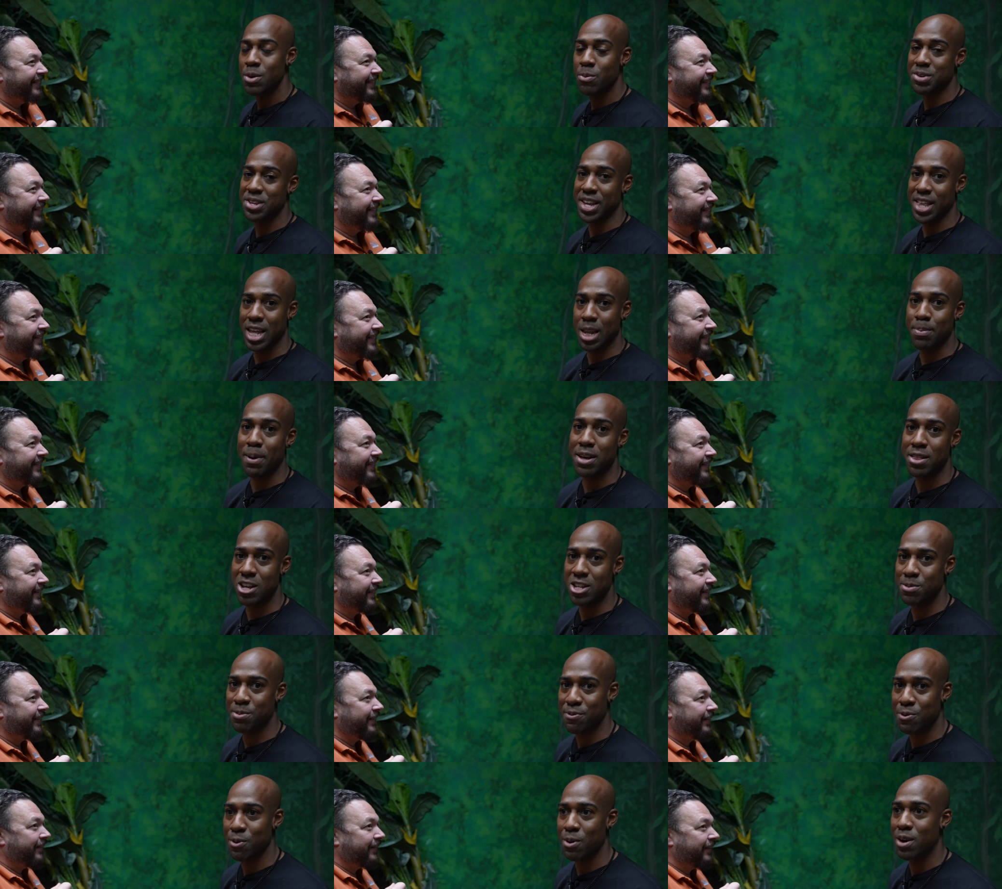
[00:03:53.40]
Speaker 1: reticulated
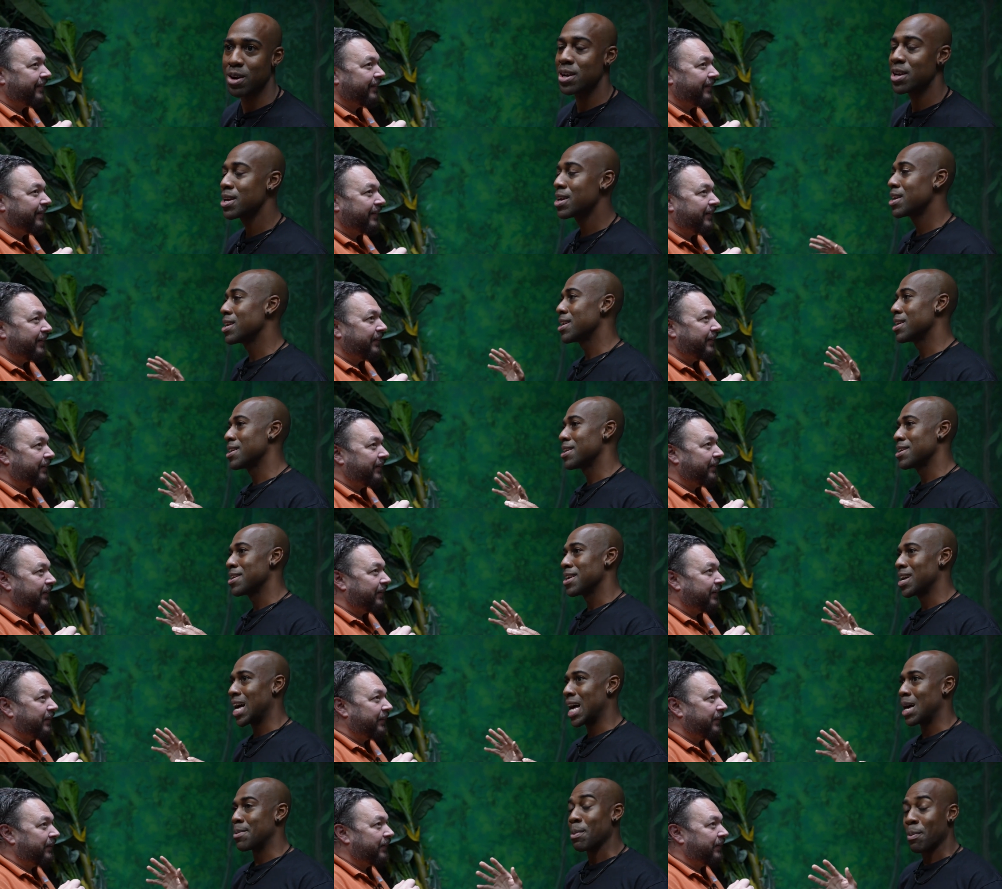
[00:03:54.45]
pythons before.
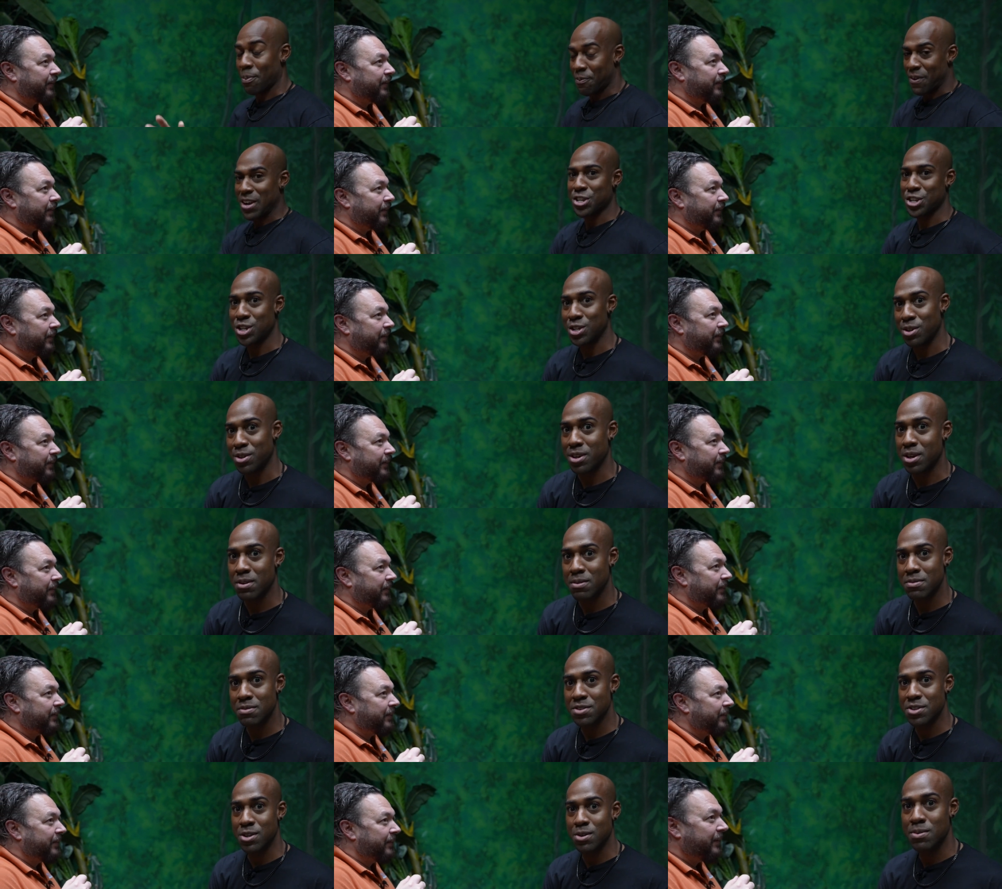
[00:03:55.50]
I'm a professional though,
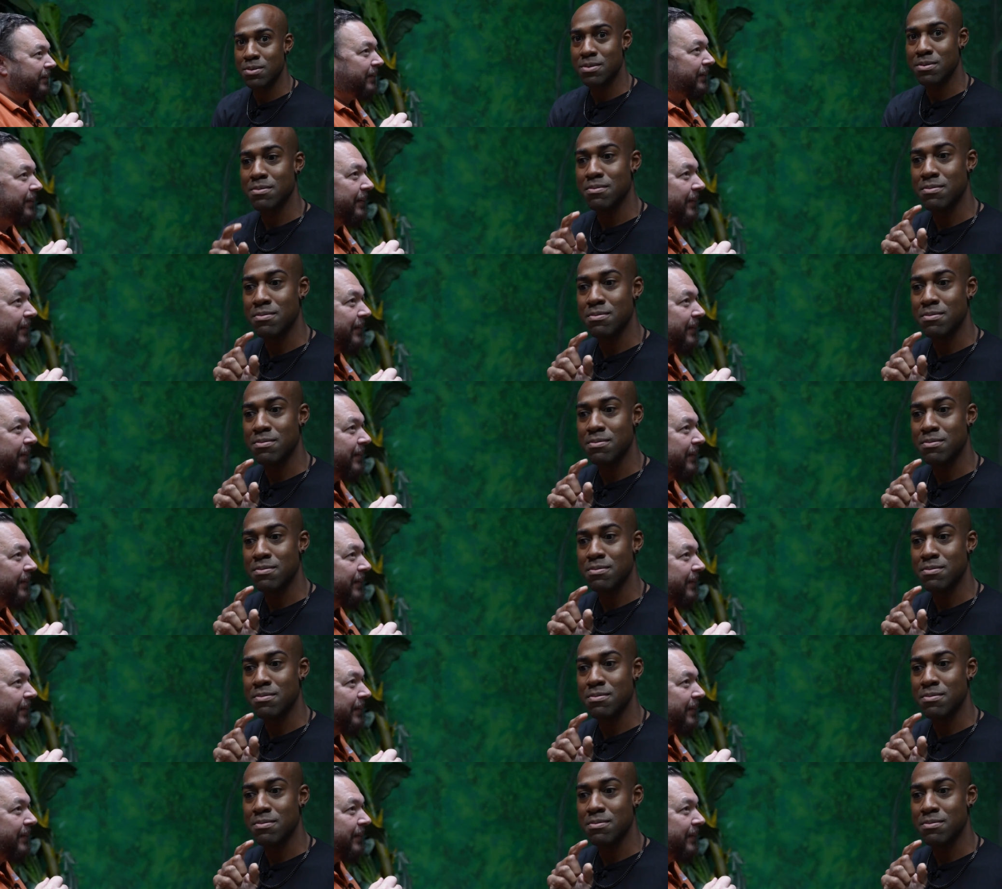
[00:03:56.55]
so